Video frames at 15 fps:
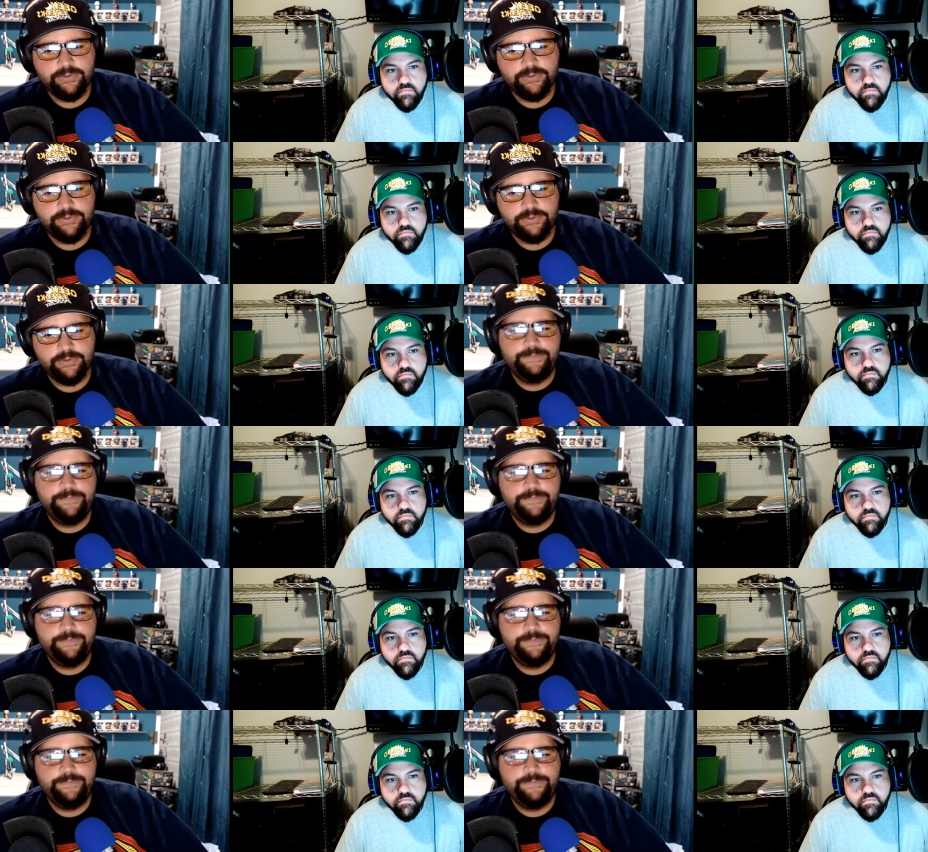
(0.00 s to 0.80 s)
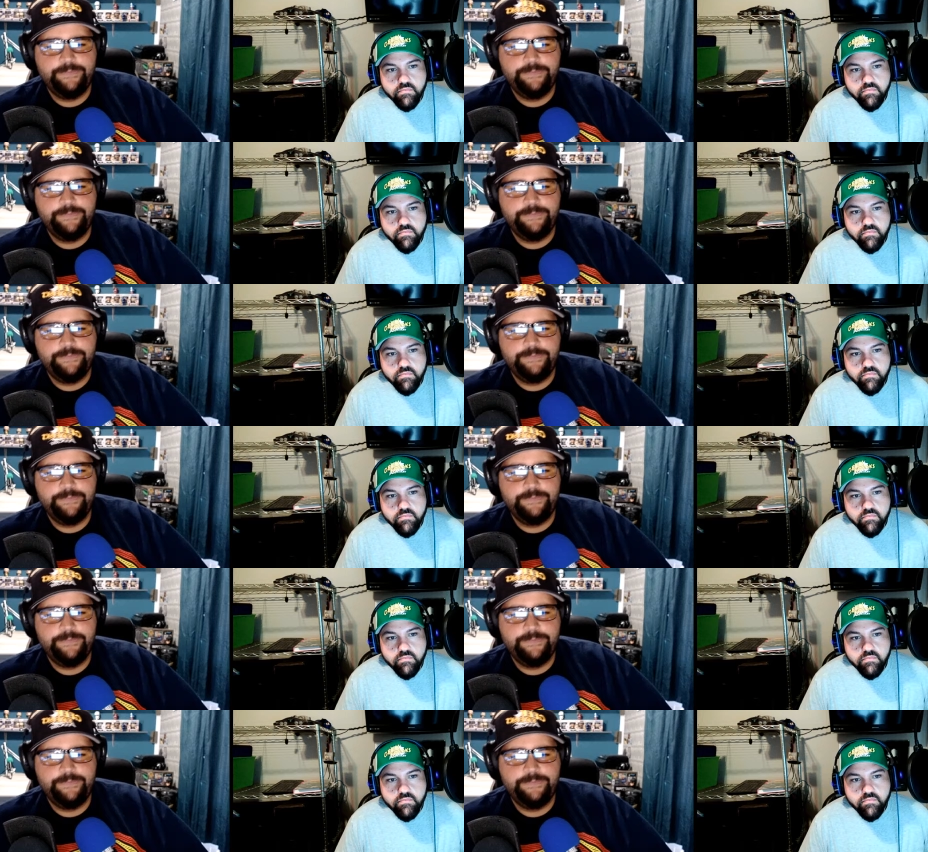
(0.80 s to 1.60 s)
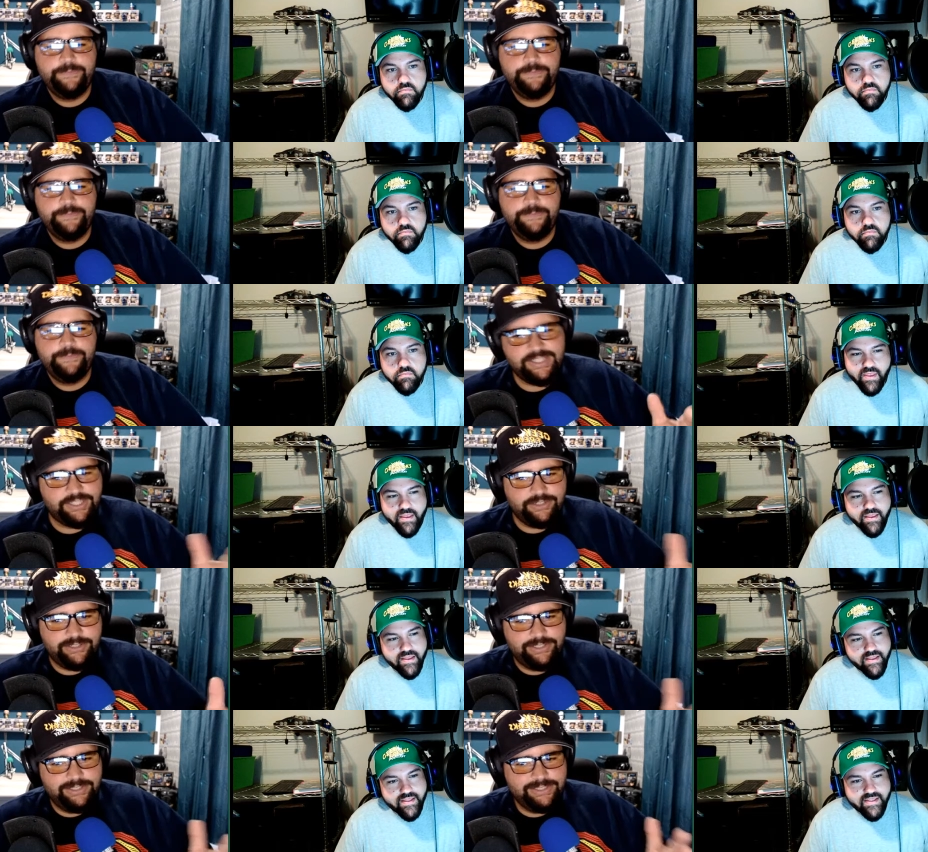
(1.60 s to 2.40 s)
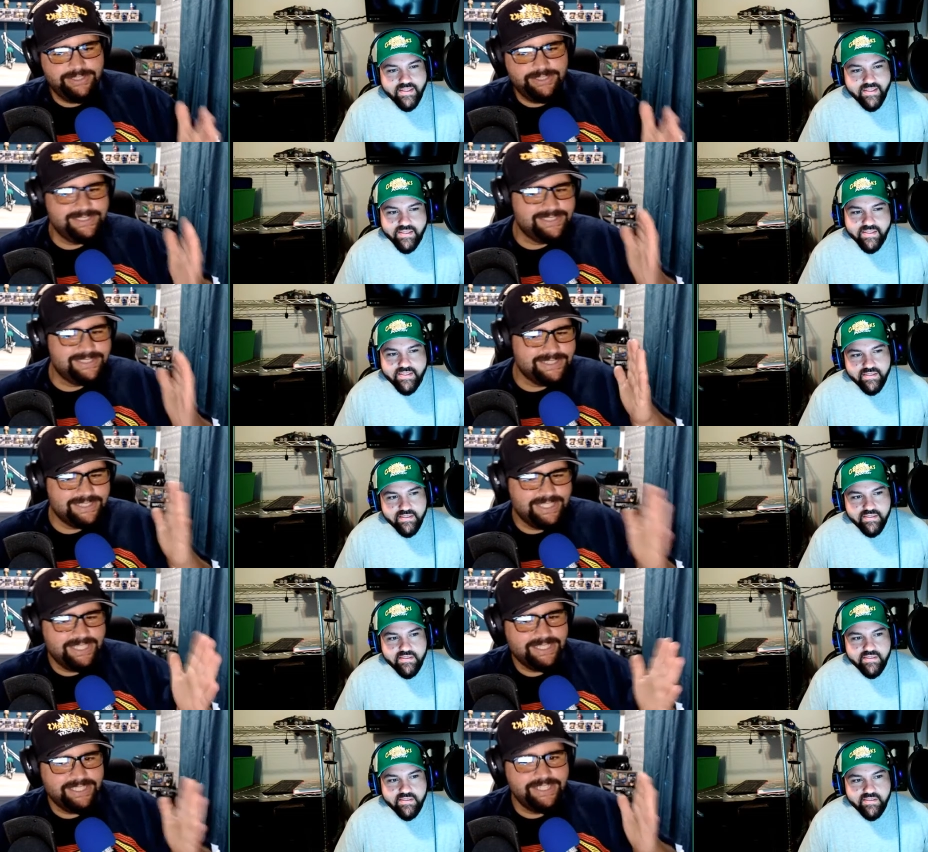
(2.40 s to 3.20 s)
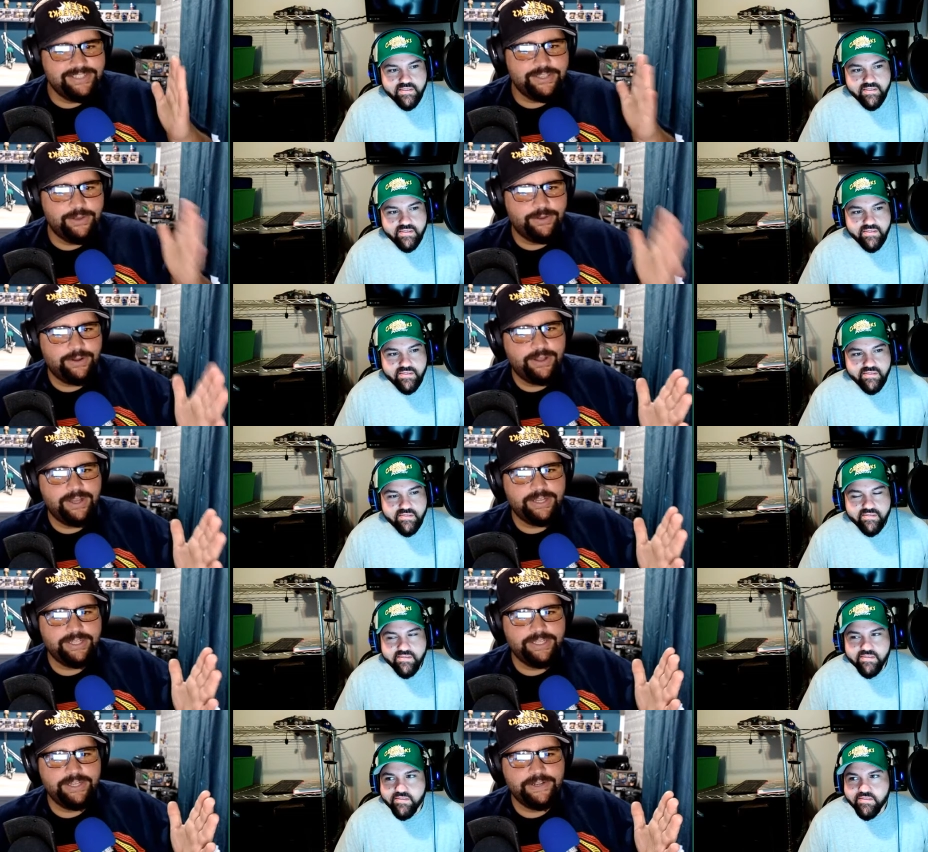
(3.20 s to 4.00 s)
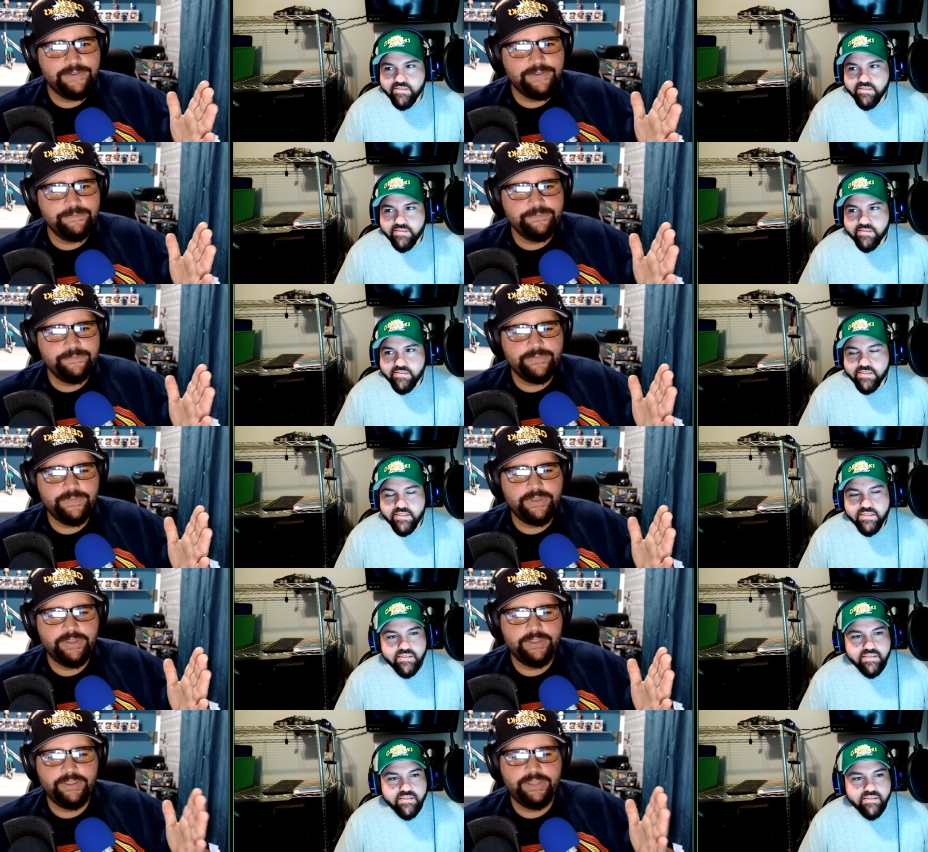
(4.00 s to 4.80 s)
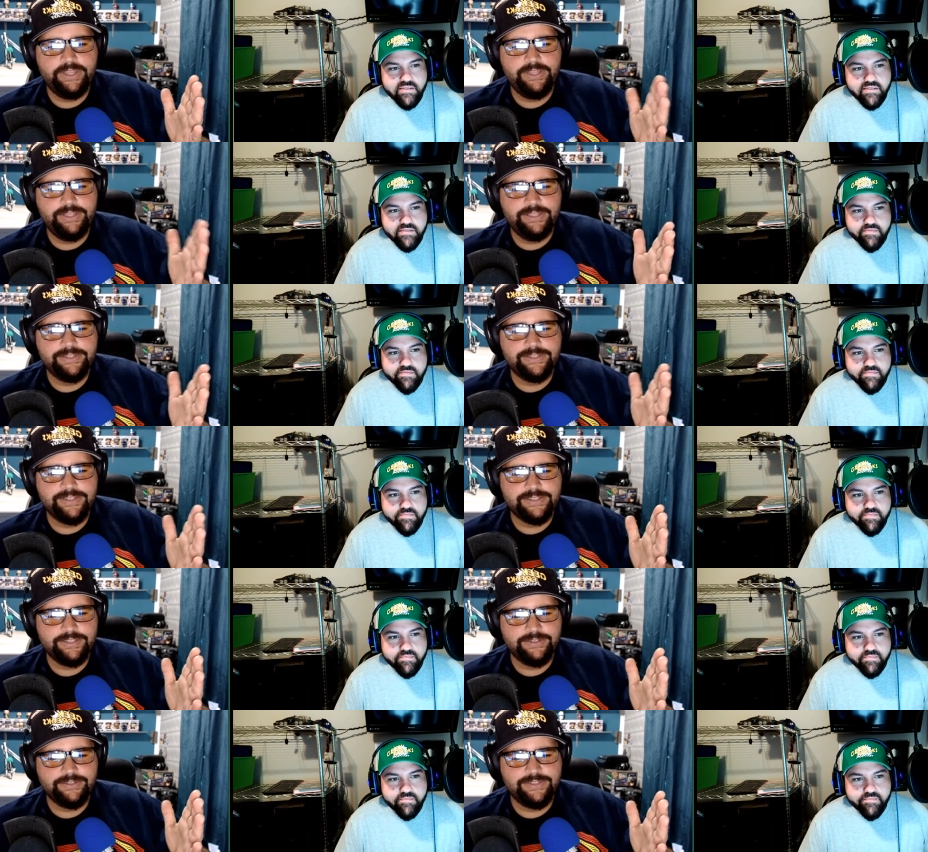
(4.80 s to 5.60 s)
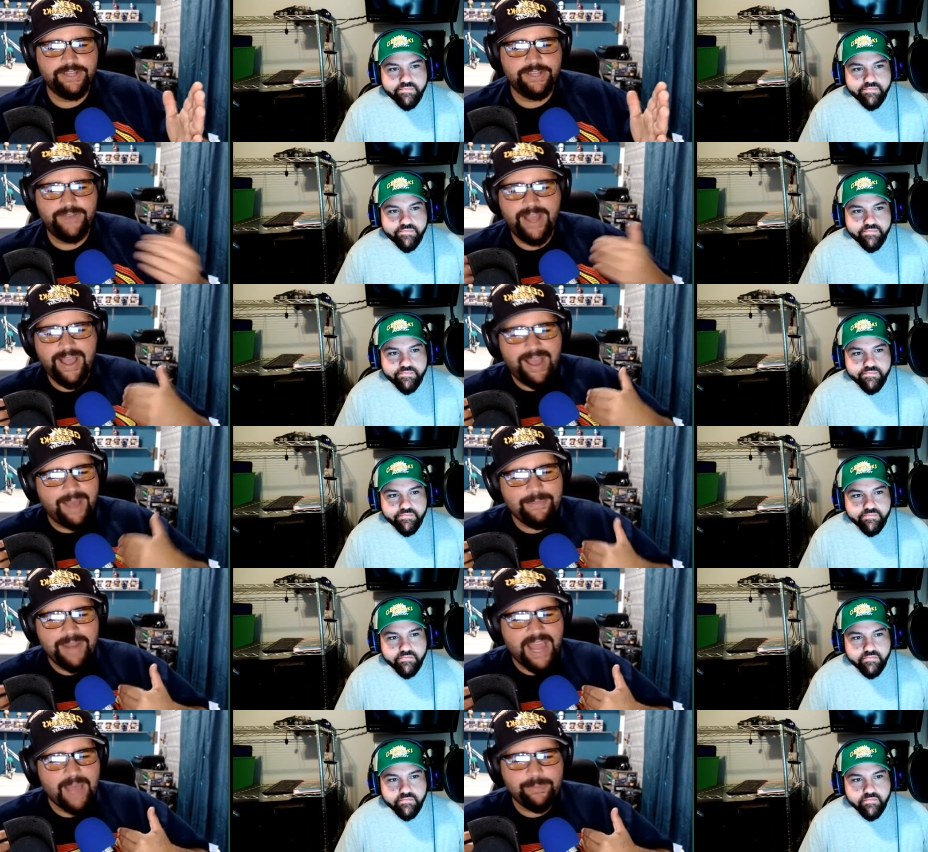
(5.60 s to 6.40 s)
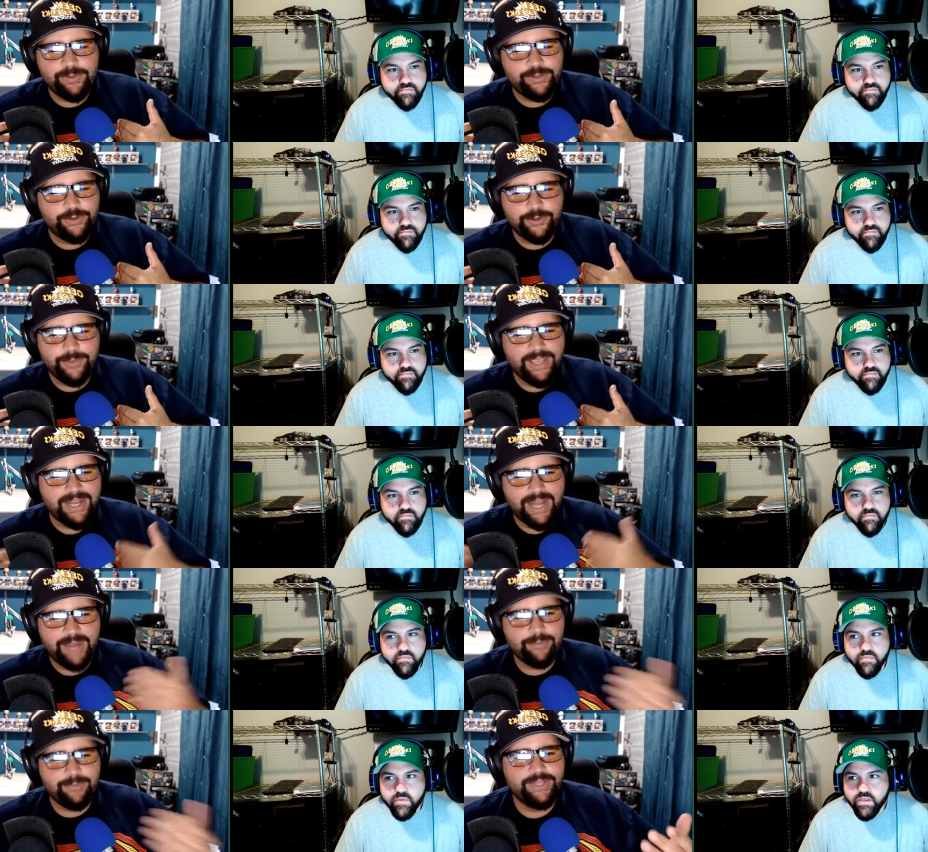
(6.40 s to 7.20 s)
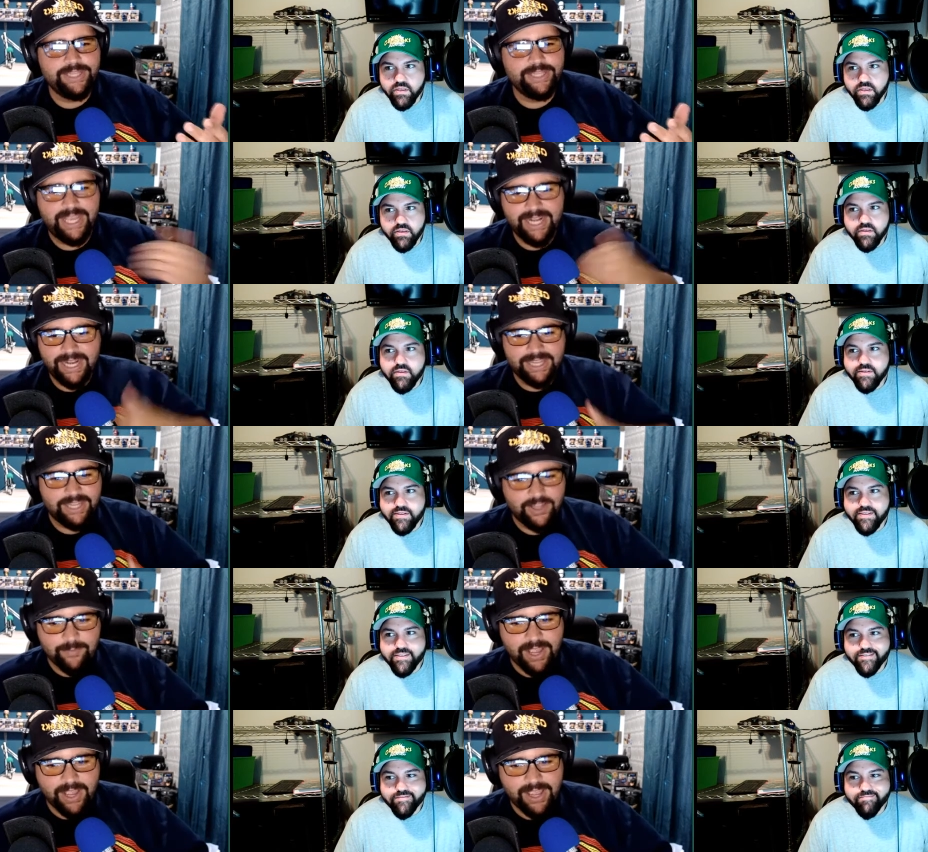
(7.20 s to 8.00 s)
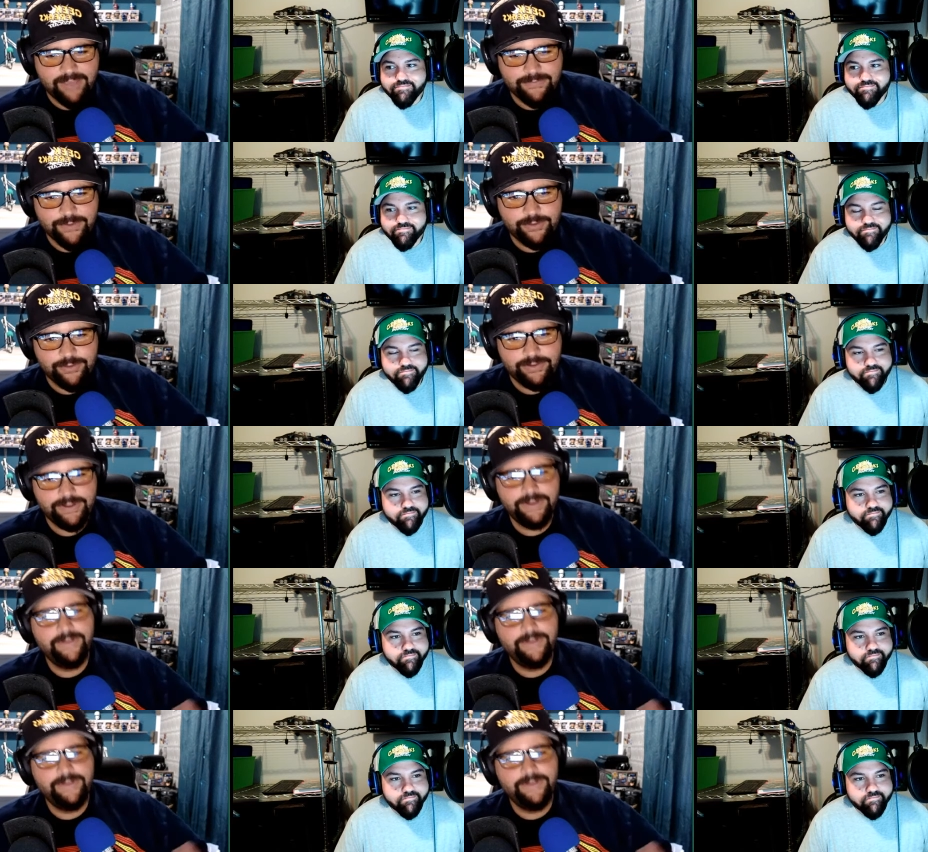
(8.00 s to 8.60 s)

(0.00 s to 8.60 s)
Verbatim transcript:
Speaker 1: So there's all kinds of little legalese going on here. Yeah. The, it's it's a little tough. I, am an Apple owner, man. I really and I love my iPhone,